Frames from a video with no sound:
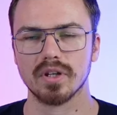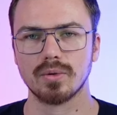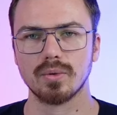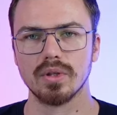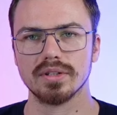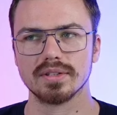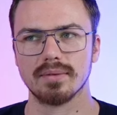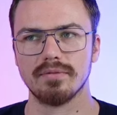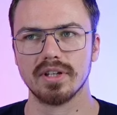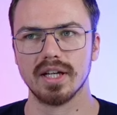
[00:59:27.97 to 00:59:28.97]
cool, and
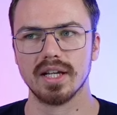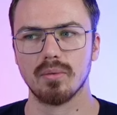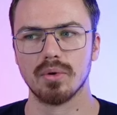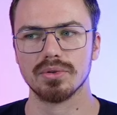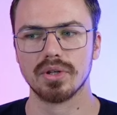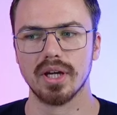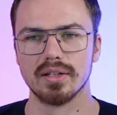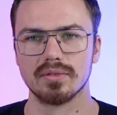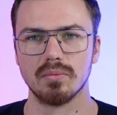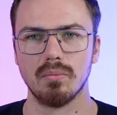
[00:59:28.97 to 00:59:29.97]
something that I want to
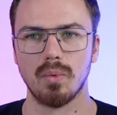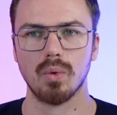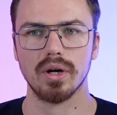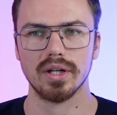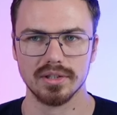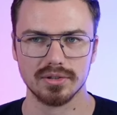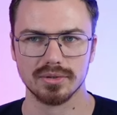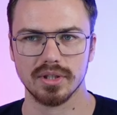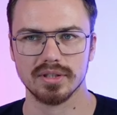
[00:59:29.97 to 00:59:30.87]
get more into.